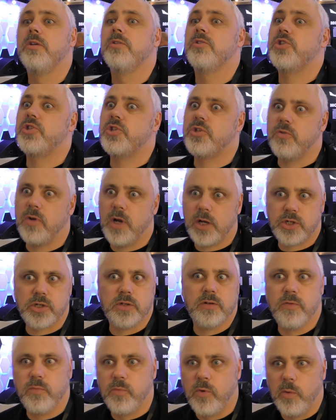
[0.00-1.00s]

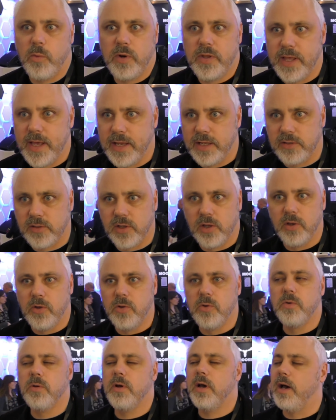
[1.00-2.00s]
structure of what we're there to do
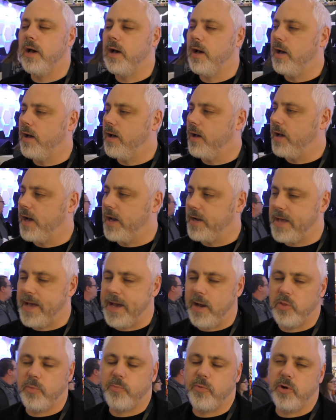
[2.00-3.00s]
and
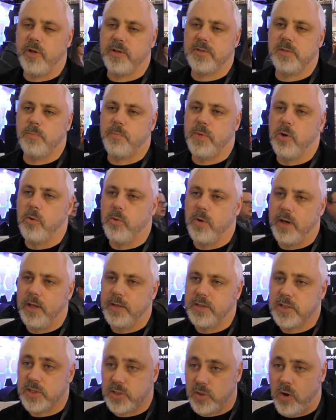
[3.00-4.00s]
how the products are built
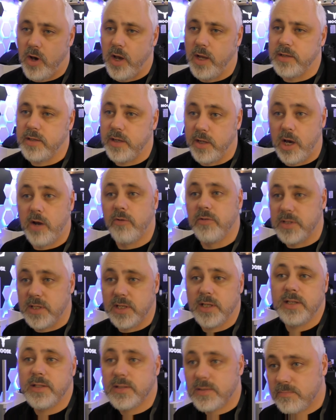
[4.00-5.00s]
and designed and are
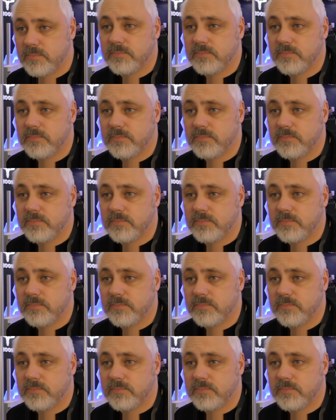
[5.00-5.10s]
indeed.